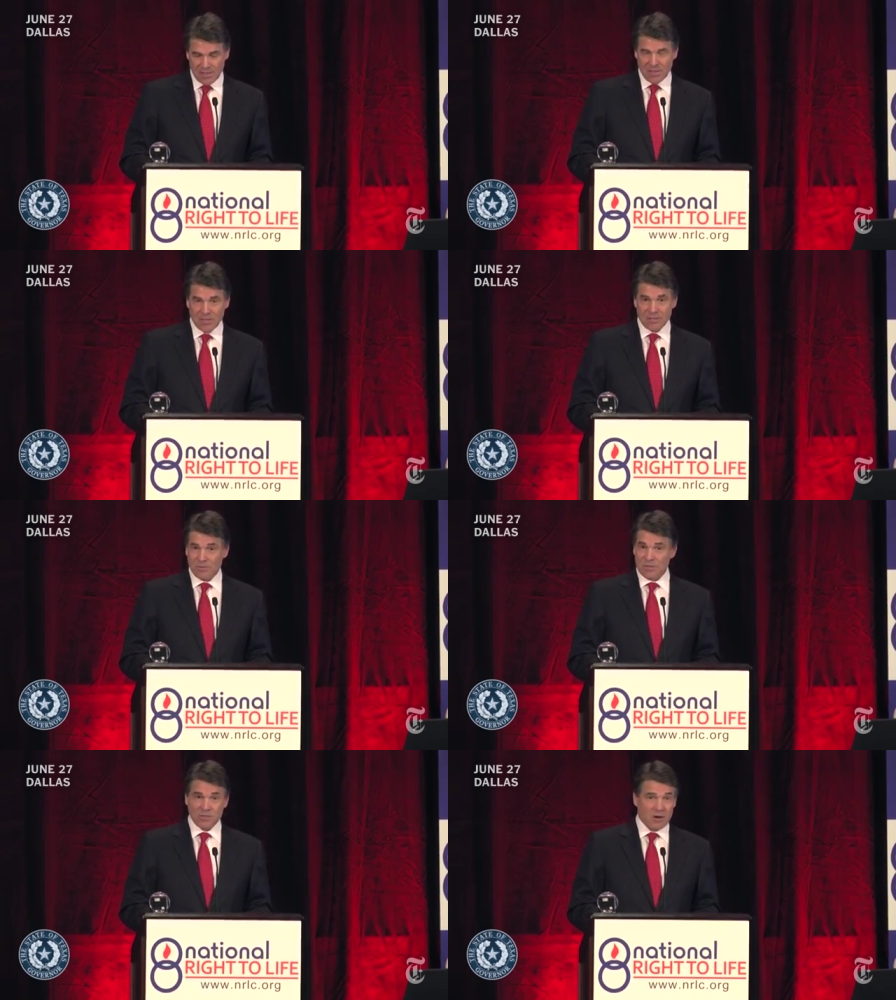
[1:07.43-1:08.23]
He
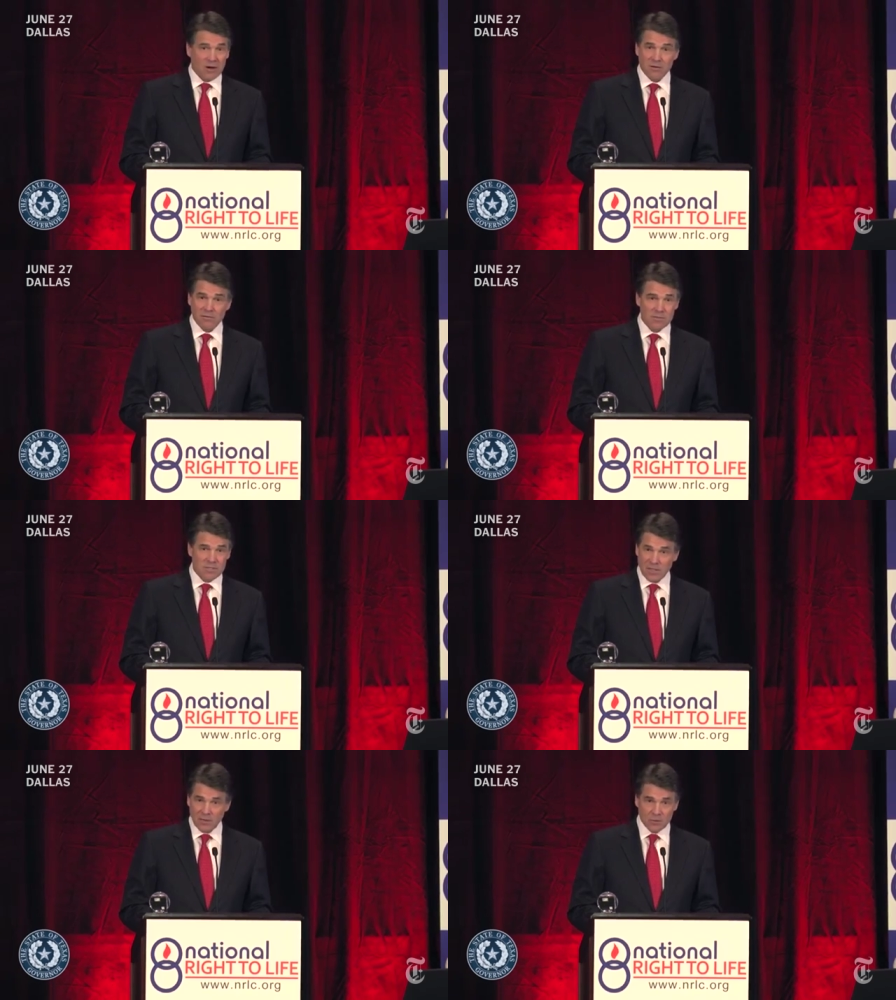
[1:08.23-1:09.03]
spoke to the National Right
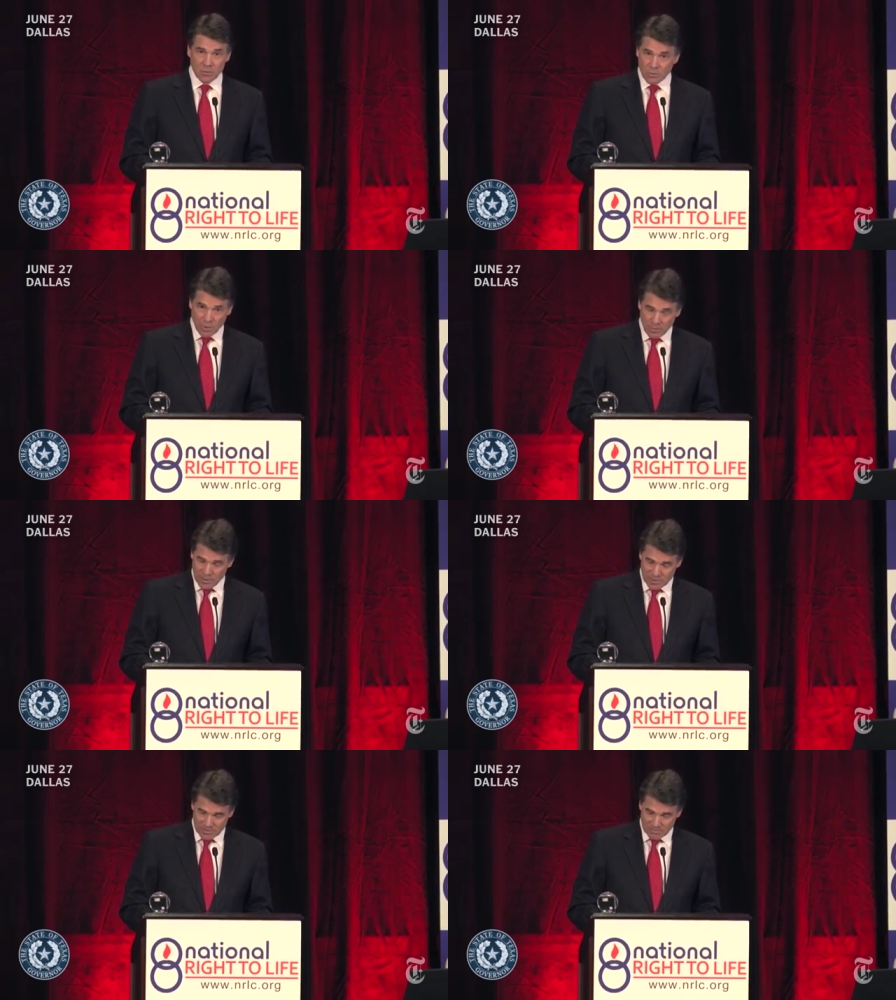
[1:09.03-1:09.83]
to Life Convention